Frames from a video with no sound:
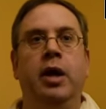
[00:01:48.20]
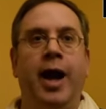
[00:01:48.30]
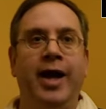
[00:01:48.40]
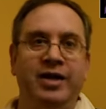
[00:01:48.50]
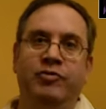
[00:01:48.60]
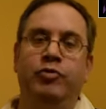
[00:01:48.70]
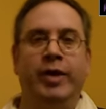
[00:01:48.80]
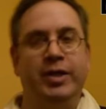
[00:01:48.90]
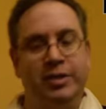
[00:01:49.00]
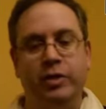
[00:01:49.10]
I didn't have to
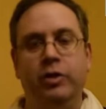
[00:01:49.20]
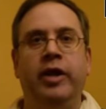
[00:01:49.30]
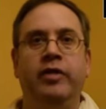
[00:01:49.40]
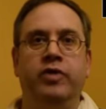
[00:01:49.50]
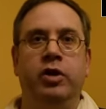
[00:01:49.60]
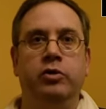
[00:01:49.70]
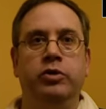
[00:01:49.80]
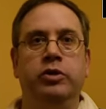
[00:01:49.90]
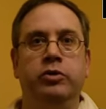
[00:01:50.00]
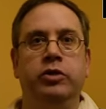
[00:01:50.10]
write a single line of code to
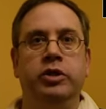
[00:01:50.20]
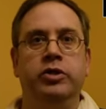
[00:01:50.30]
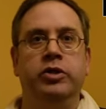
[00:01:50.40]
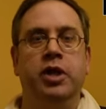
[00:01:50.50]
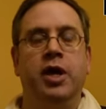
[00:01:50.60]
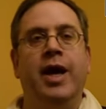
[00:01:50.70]
do this.